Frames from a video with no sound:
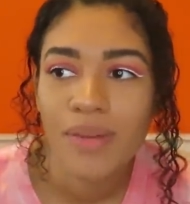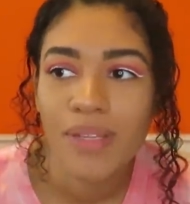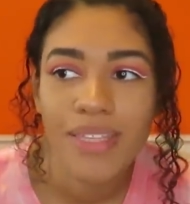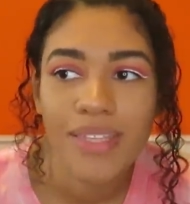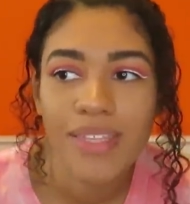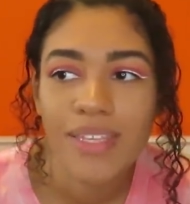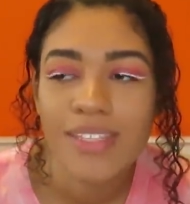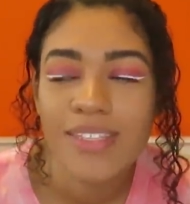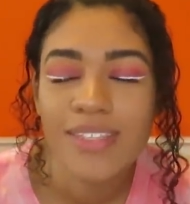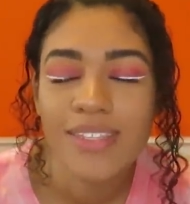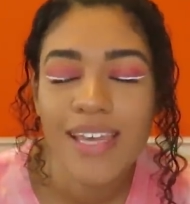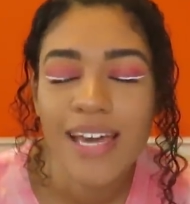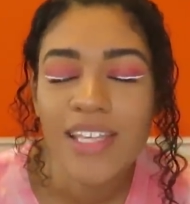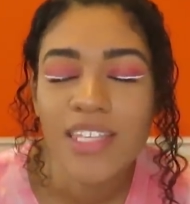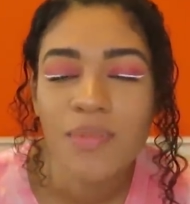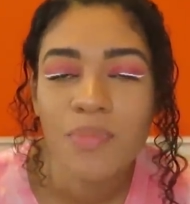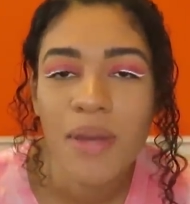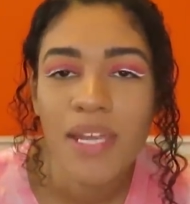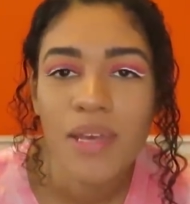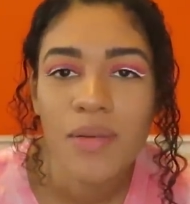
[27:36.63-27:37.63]
the
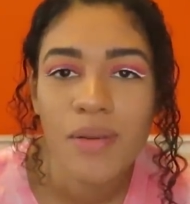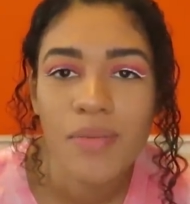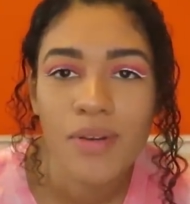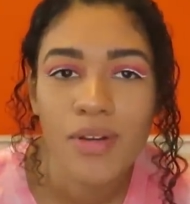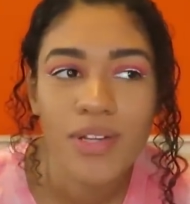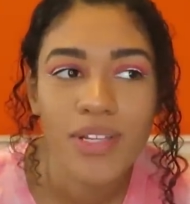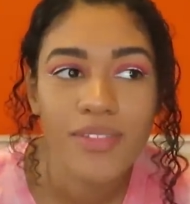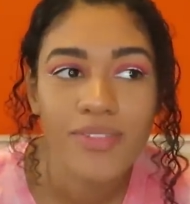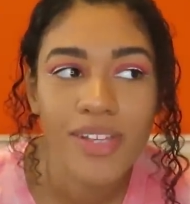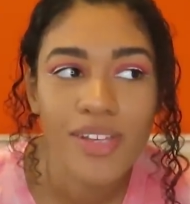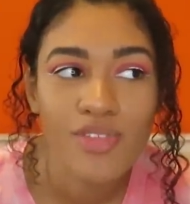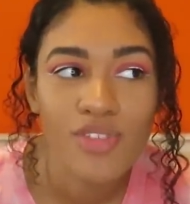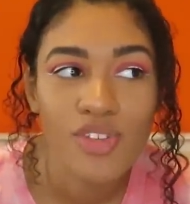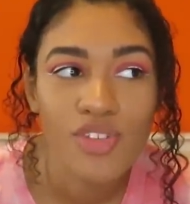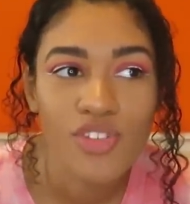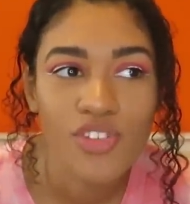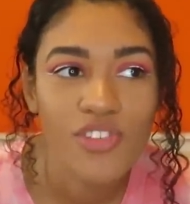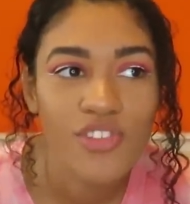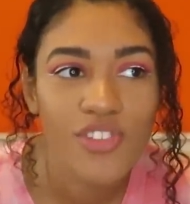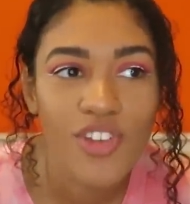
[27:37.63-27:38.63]
Dancemania people could have literally
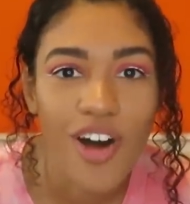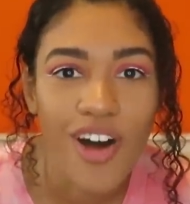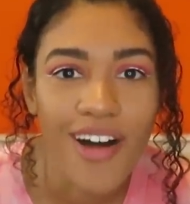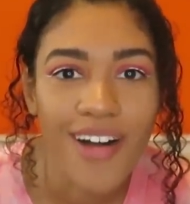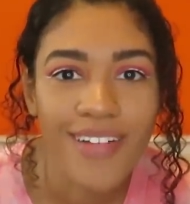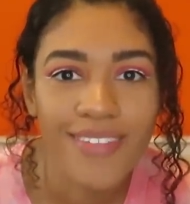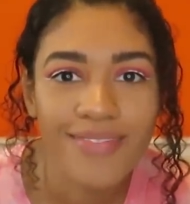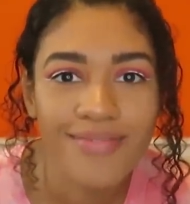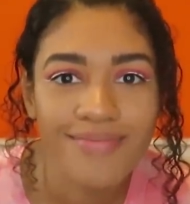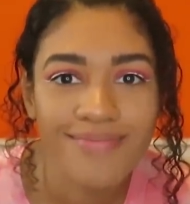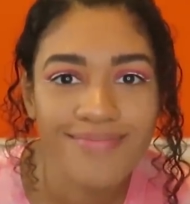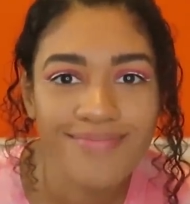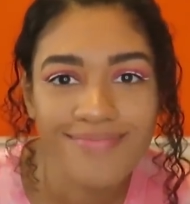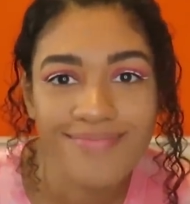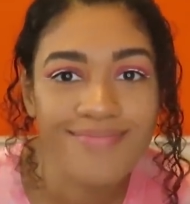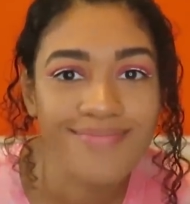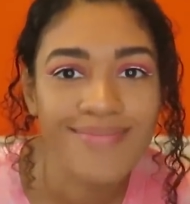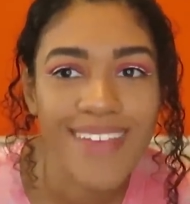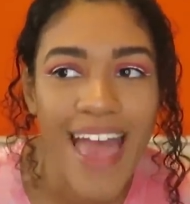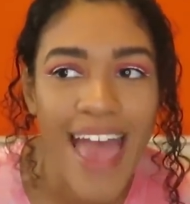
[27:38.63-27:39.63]
just not
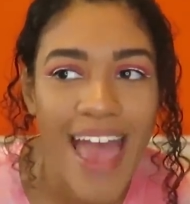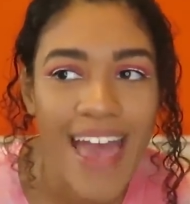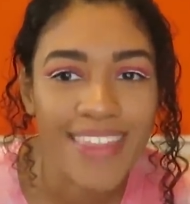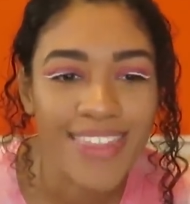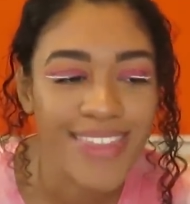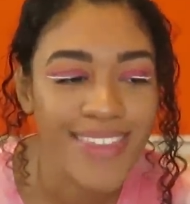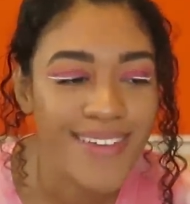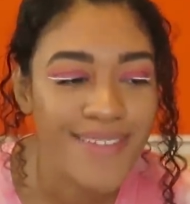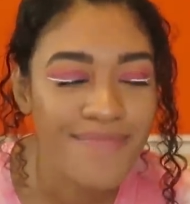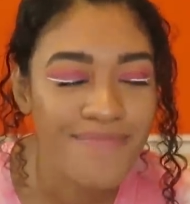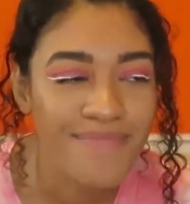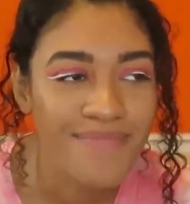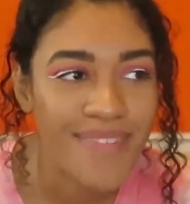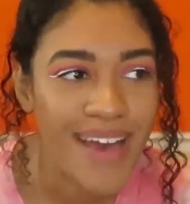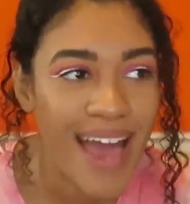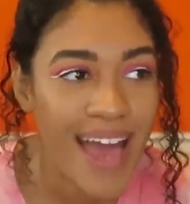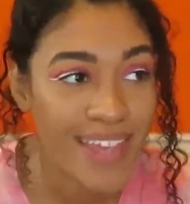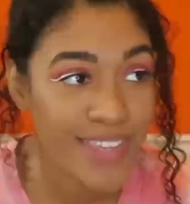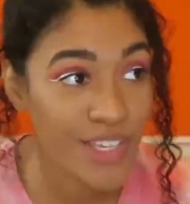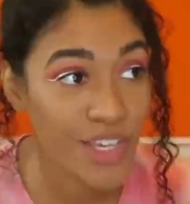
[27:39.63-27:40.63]
aired them
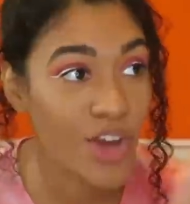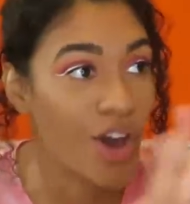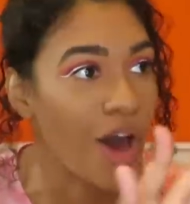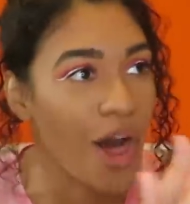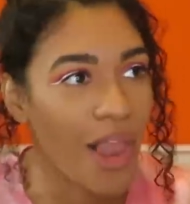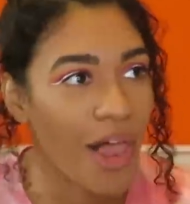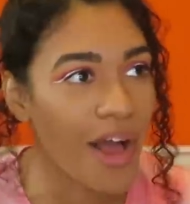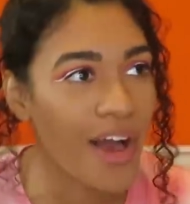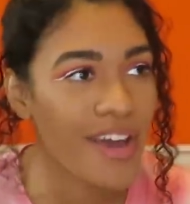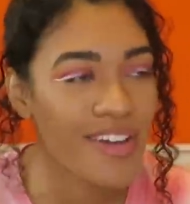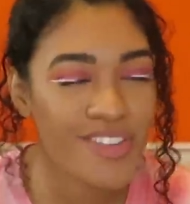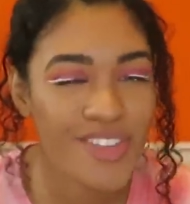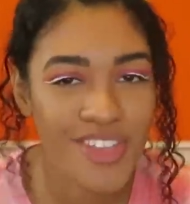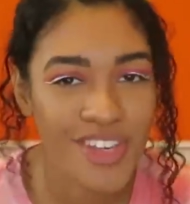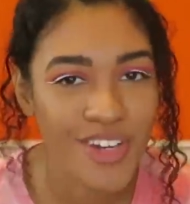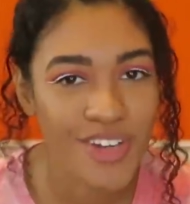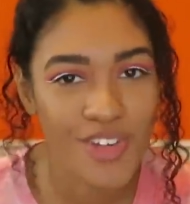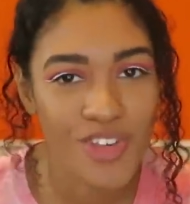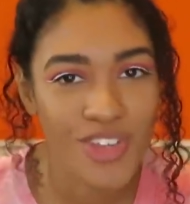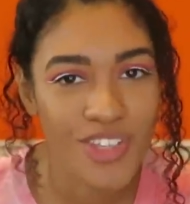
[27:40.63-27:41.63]
as a collage.
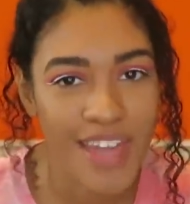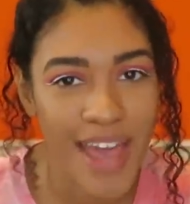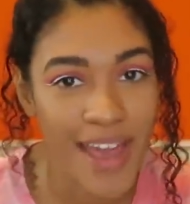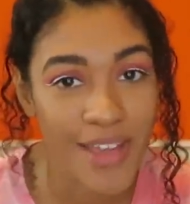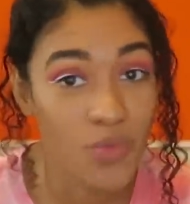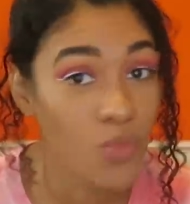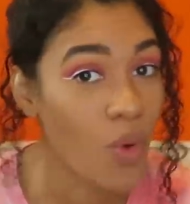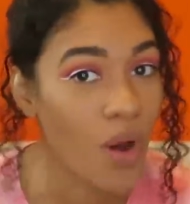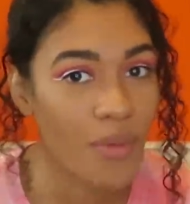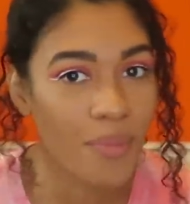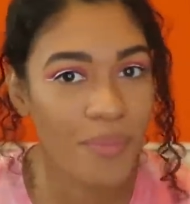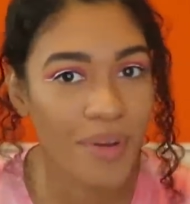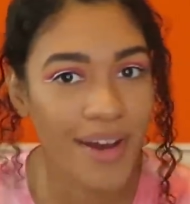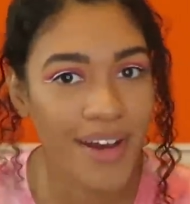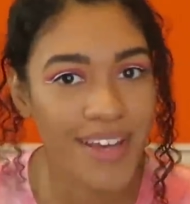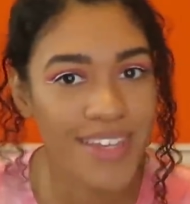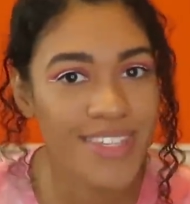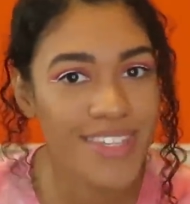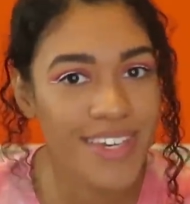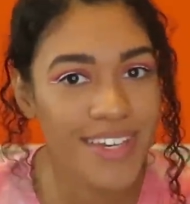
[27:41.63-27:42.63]
They could have just aired one
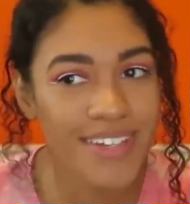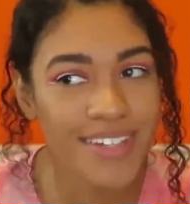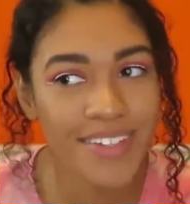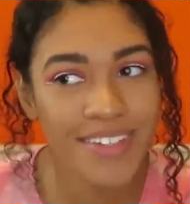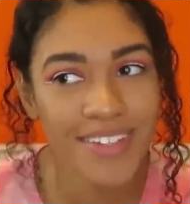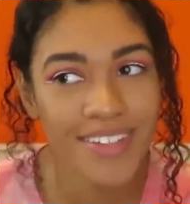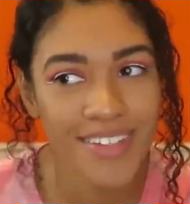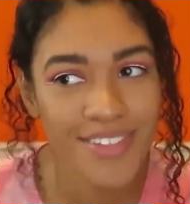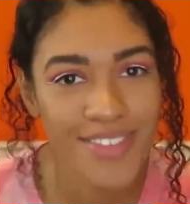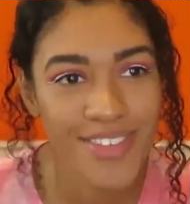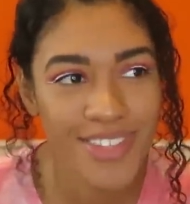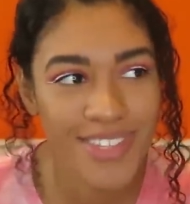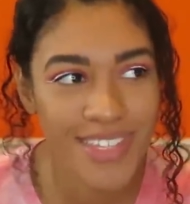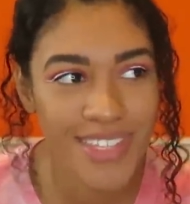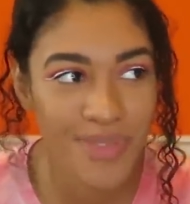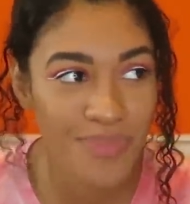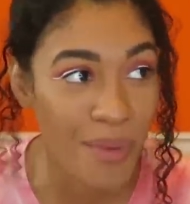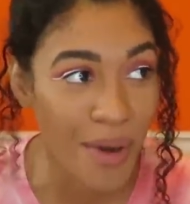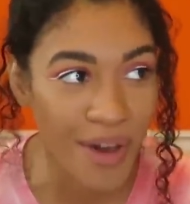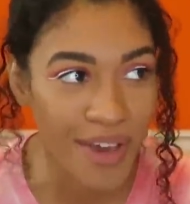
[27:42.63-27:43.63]
person. Just
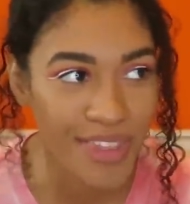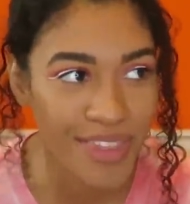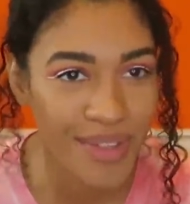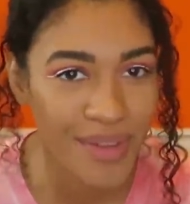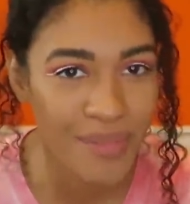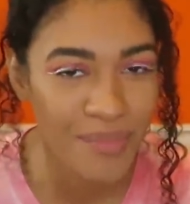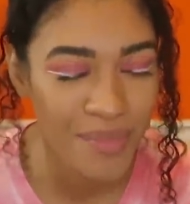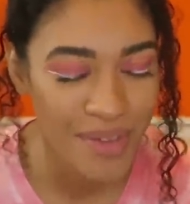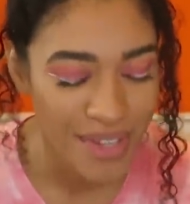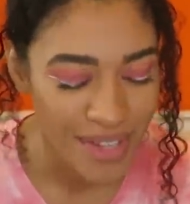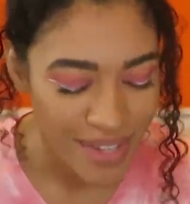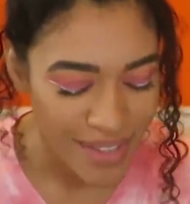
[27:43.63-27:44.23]
despite them.